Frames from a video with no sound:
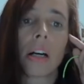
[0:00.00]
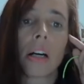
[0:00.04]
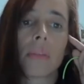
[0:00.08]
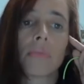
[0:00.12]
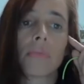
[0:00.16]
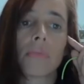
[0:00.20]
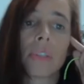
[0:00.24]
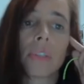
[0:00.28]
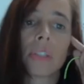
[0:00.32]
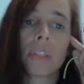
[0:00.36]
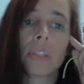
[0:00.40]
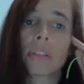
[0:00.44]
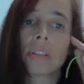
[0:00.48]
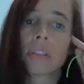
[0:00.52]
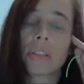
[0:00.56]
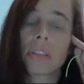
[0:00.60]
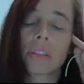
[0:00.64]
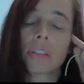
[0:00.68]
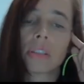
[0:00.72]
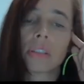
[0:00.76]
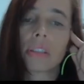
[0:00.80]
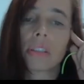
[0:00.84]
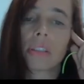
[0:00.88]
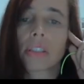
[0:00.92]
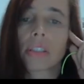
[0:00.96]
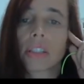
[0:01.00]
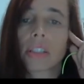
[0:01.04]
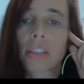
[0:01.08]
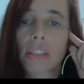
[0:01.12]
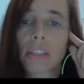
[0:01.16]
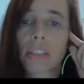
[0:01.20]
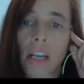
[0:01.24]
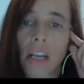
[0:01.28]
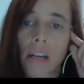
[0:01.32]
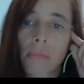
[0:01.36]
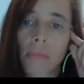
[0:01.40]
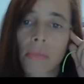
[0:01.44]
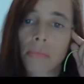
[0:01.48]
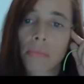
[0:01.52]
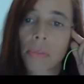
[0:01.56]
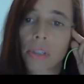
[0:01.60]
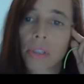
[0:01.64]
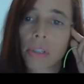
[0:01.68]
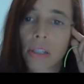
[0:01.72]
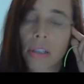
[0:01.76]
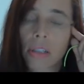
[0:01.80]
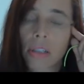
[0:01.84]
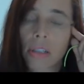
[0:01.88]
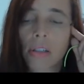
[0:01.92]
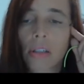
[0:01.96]
This is an
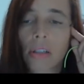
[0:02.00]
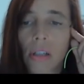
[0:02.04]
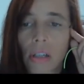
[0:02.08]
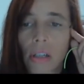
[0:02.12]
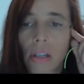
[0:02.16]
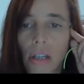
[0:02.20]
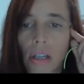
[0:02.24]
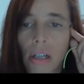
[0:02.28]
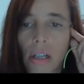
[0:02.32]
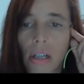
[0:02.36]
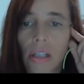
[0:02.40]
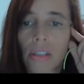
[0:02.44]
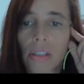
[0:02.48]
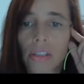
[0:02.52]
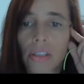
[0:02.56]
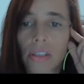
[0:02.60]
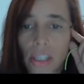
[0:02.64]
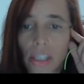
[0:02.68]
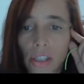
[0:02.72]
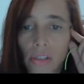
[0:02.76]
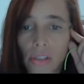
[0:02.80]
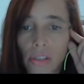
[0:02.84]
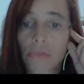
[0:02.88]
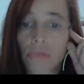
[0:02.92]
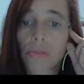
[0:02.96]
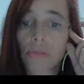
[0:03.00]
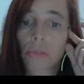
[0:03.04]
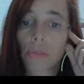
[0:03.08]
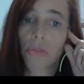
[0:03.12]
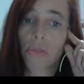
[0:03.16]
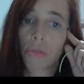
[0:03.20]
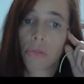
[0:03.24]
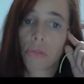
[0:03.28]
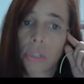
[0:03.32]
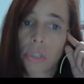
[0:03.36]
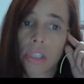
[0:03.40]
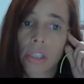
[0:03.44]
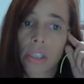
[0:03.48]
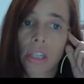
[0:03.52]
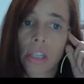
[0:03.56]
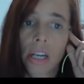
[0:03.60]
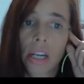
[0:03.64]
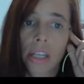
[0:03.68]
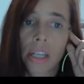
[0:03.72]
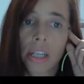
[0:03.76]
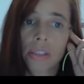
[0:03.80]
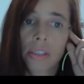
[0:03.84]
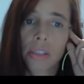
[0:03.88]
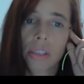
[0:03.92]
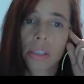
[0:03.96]
example taken from
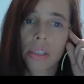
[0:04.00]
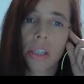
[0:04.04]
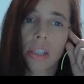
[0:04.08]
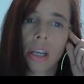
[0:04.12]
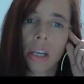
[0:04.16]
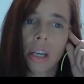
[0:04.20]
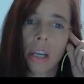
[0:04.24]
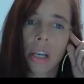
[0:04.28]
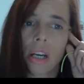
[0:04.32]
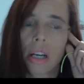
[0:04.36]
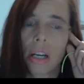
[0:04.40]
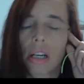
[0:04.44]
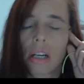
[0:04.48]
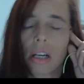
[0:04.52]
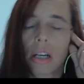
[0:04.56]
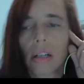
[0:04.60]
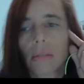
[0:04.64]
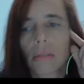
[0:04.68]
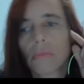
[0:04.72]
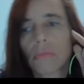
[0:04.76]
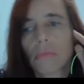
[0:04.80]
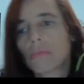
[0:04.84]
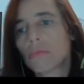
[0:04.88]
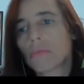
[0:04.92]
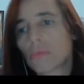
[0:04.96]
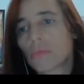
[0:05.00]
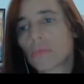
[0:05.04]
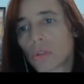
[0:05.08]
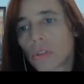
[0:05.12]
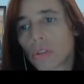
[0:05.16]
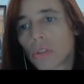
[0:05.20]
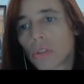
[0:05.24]
Fortnite. So, you